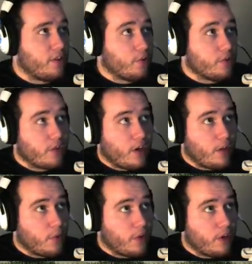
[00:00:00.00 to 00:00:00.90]
it there was not
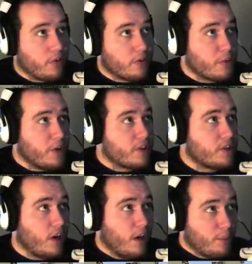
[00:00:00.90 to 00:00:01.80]
anywhere near this
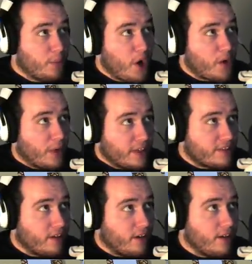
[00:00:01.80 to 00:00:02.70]
much
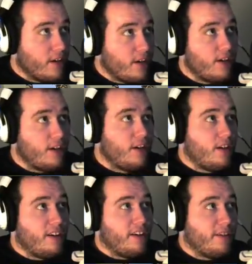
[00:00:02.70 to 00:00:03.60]
progress done.
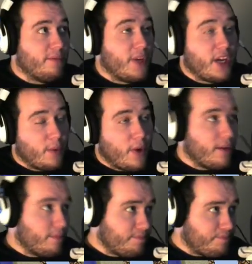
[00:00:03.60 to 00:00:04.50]
But anyway,